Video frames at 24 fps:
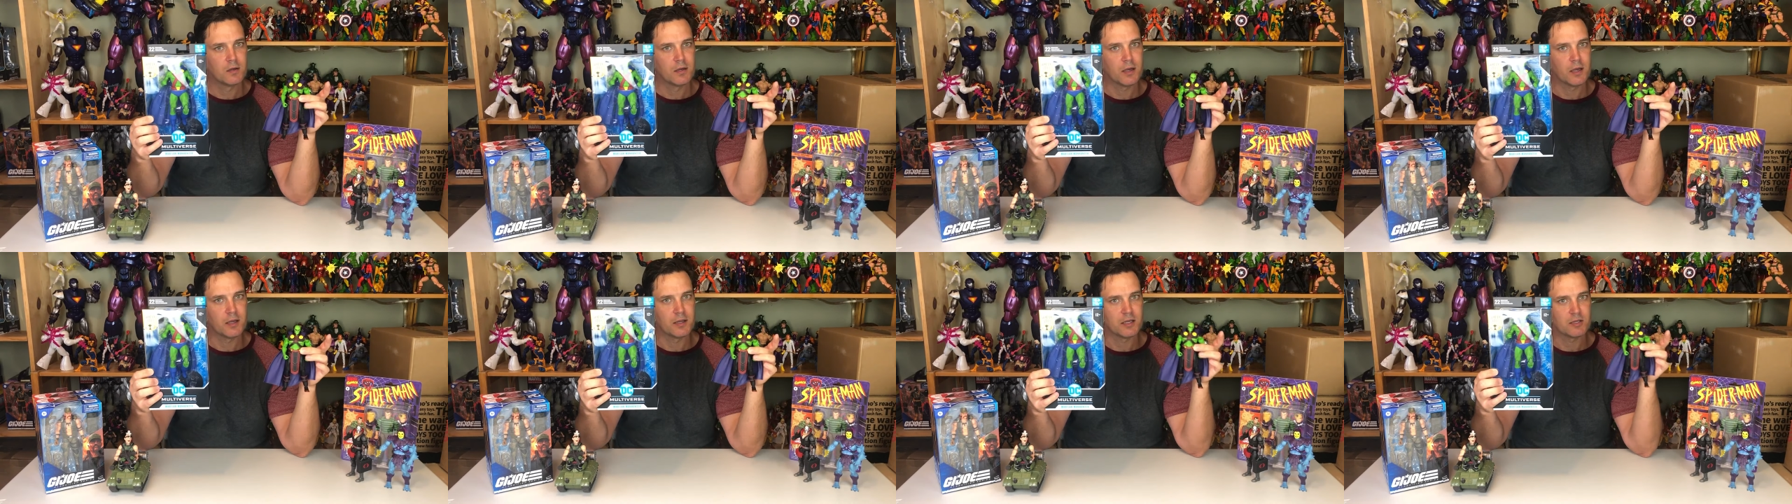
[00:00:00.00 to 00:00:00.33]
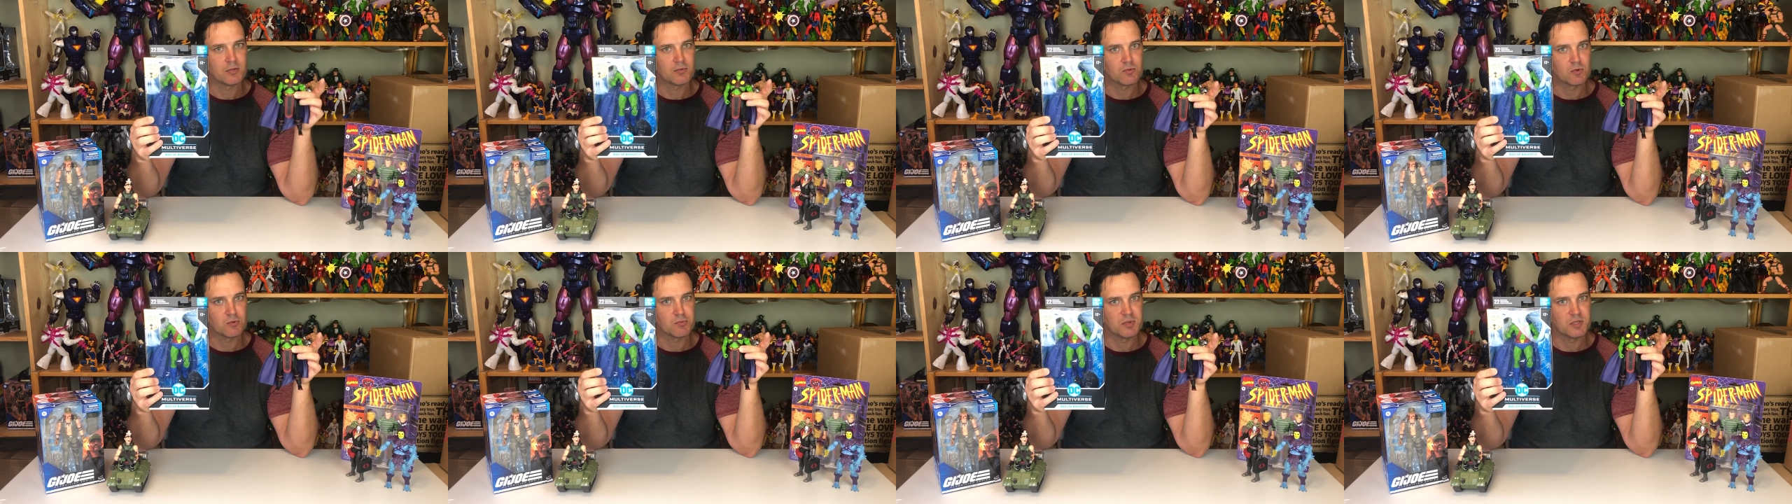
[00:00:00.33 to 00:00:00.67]
And
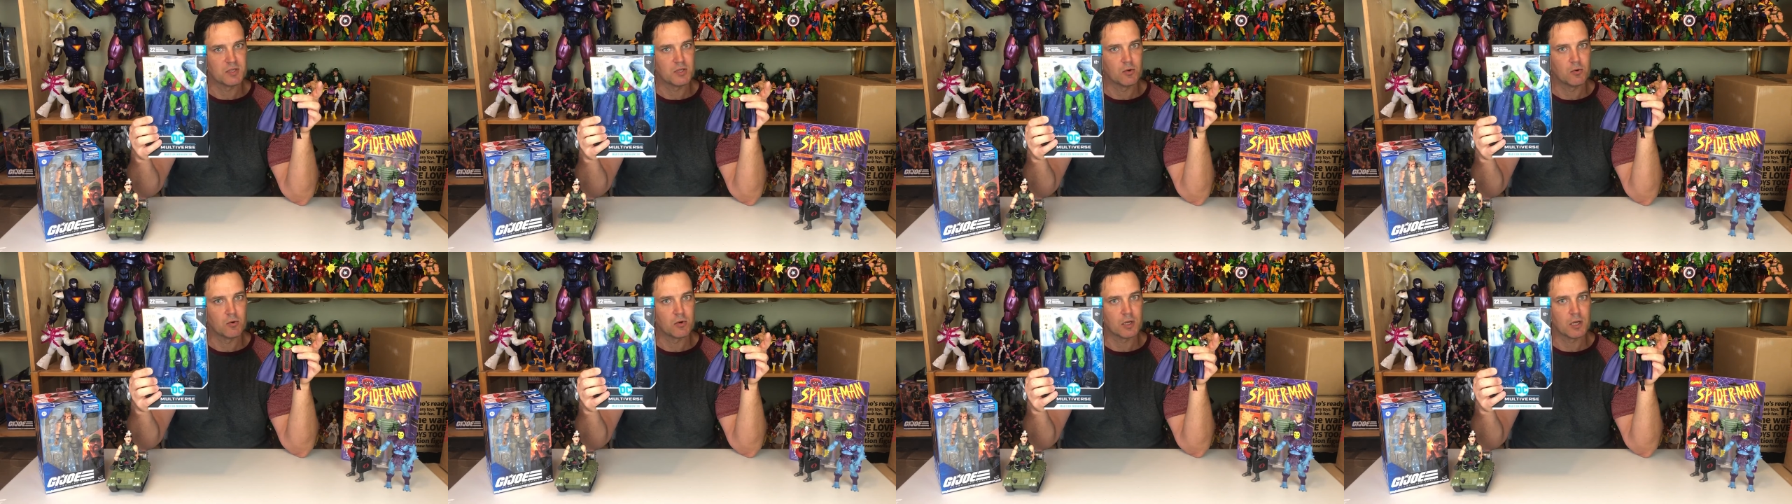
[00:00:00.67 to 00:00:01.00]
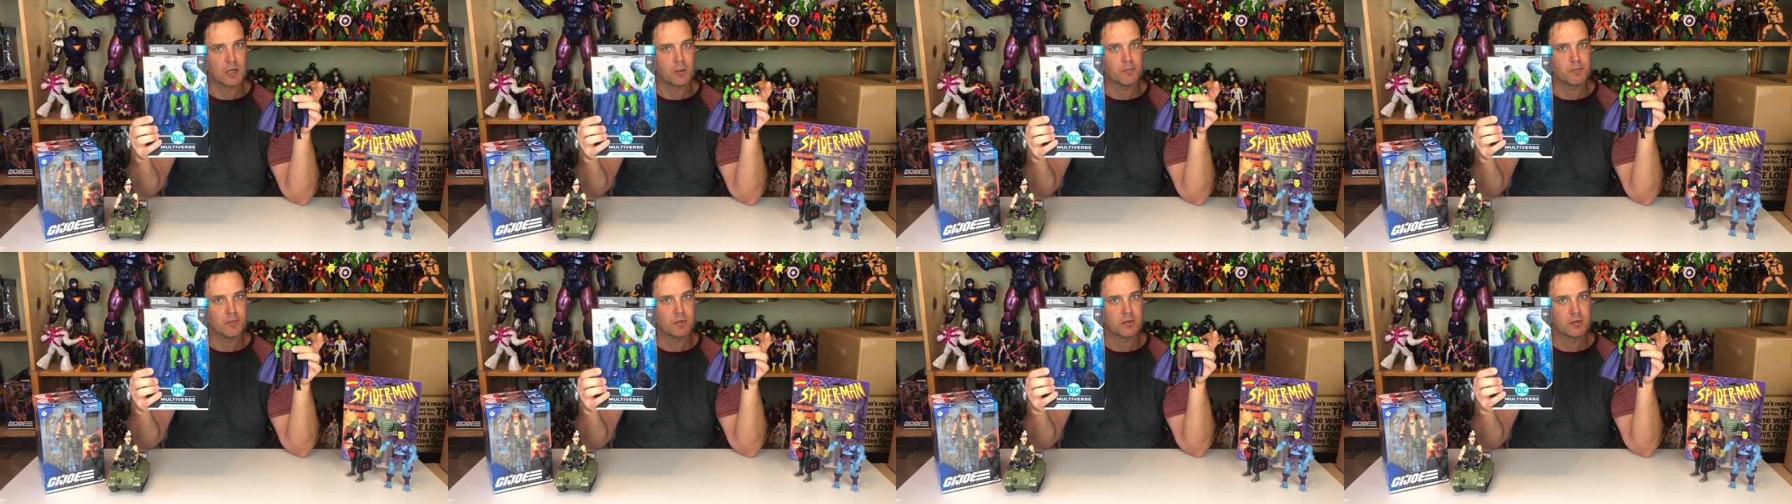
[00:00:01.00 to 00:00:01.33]
this one will be going
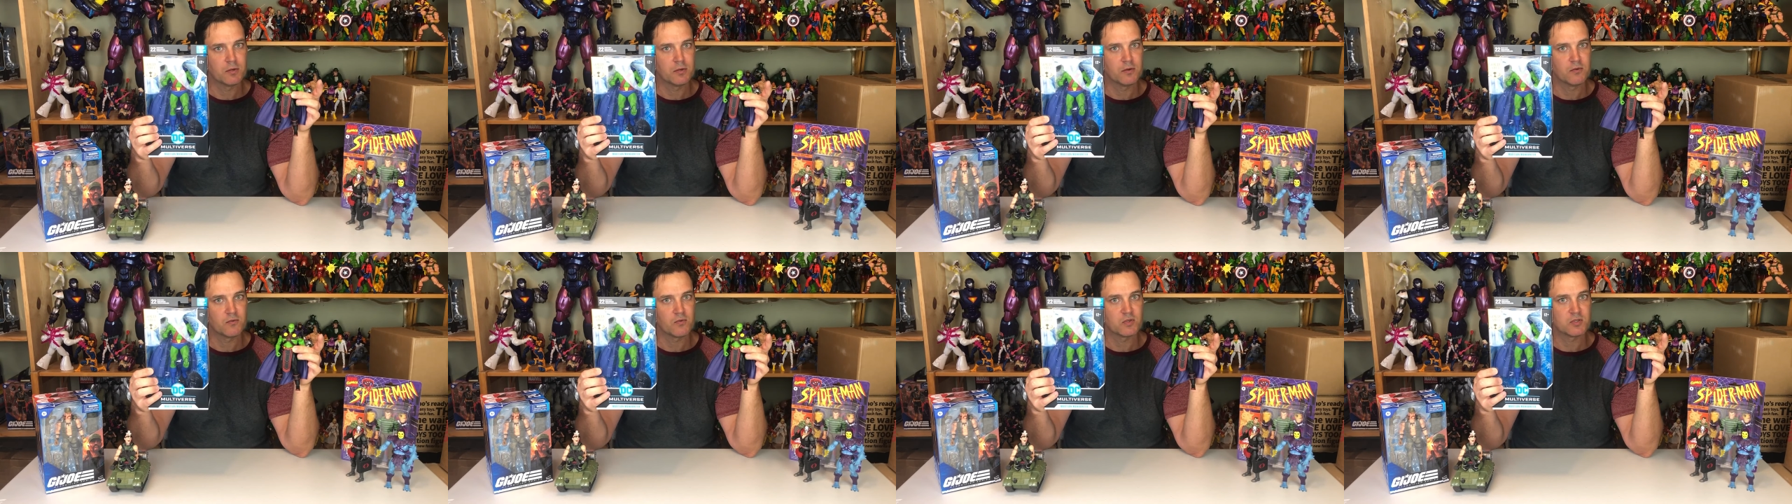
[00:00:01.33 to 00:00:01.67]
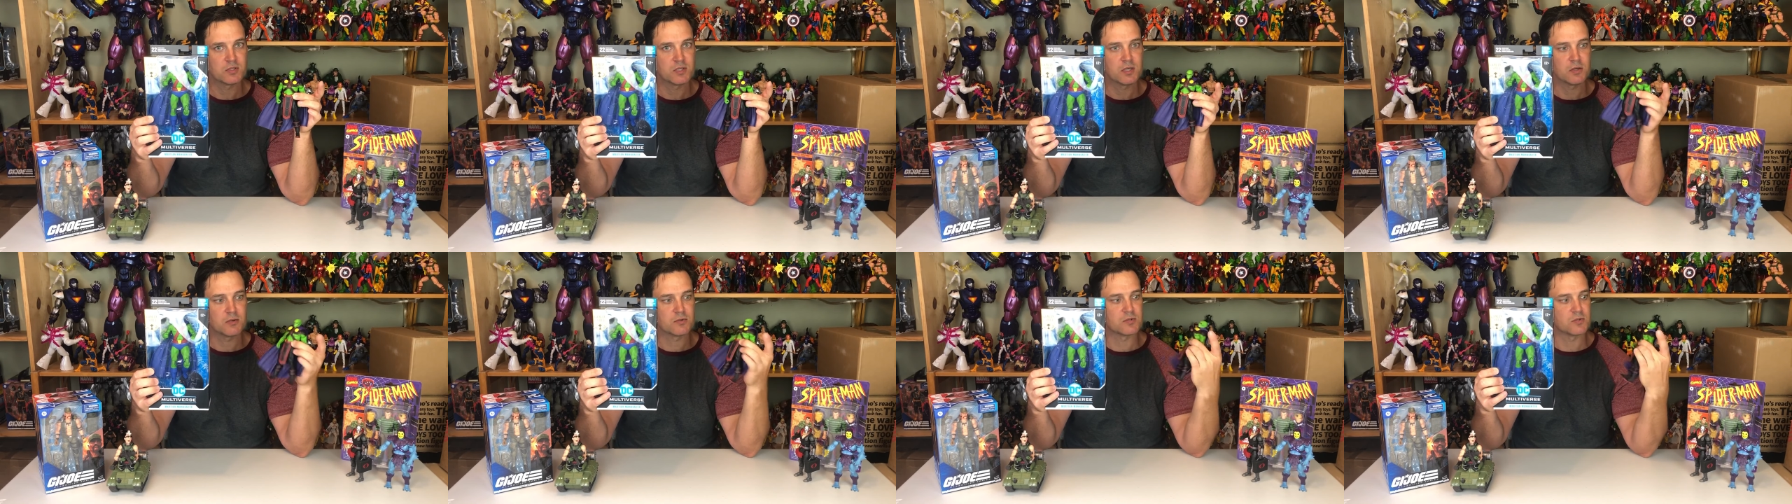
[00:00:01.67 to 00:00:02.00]
up for
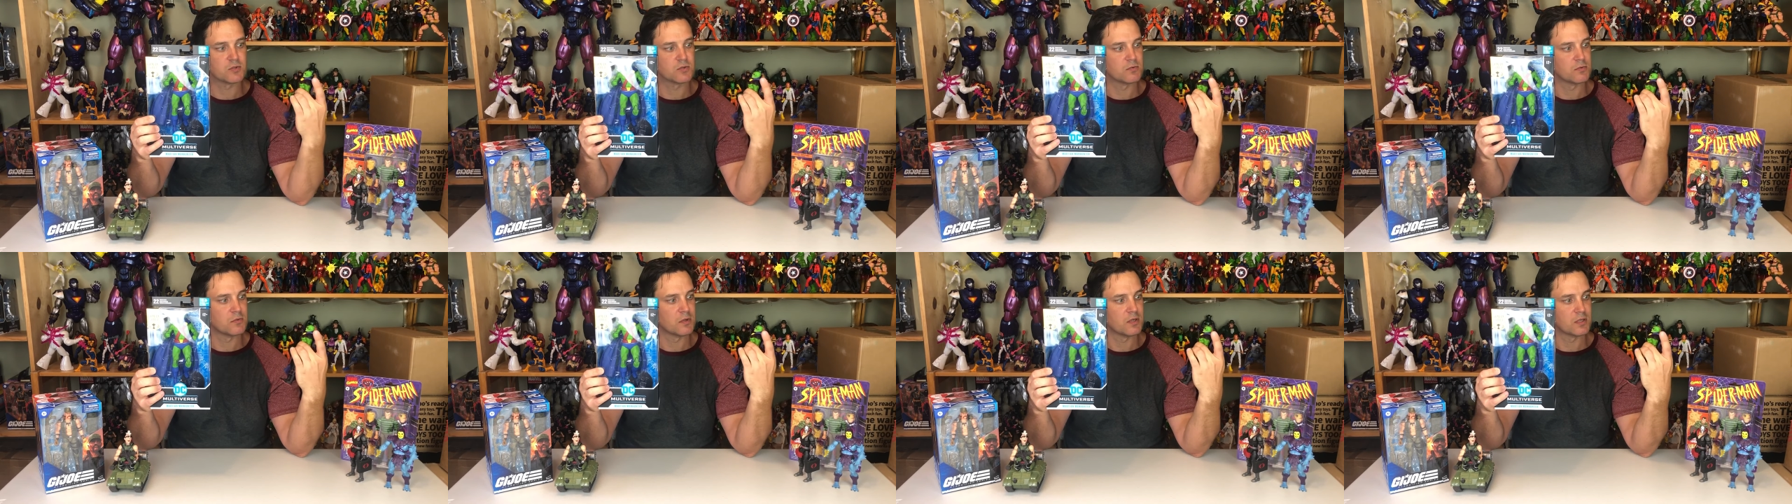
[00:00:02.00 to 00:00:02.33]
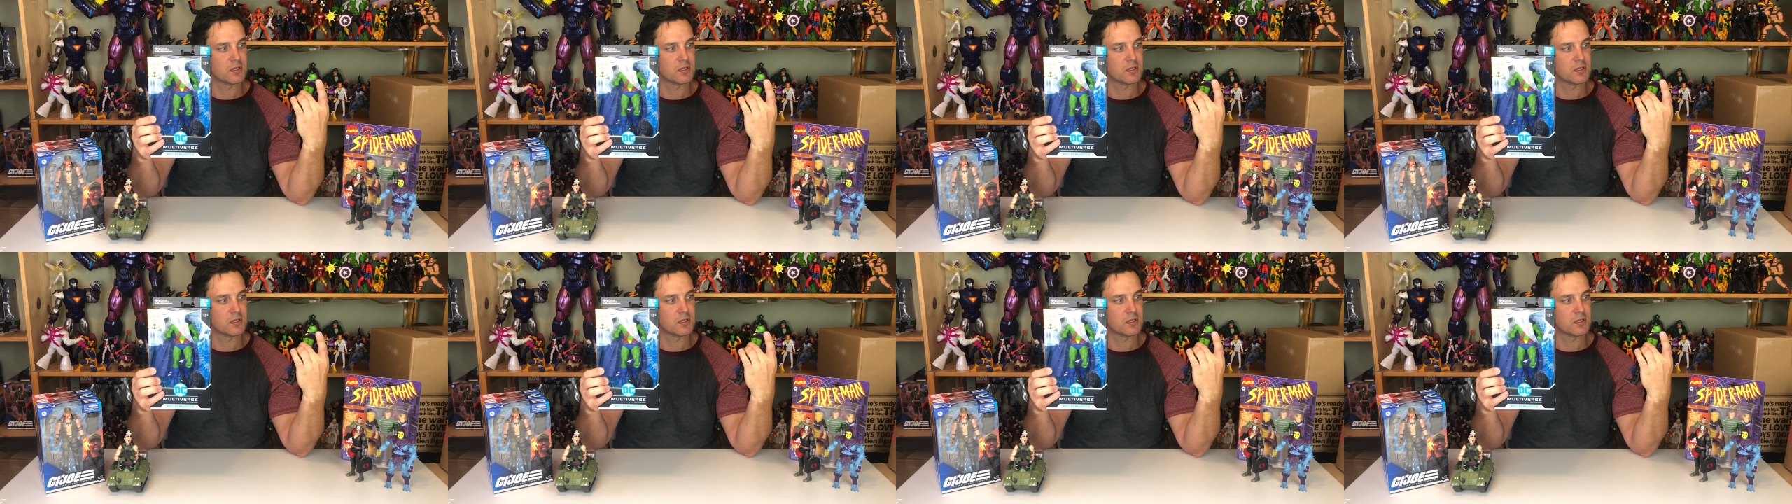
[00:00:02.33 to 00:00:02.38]
sale soon.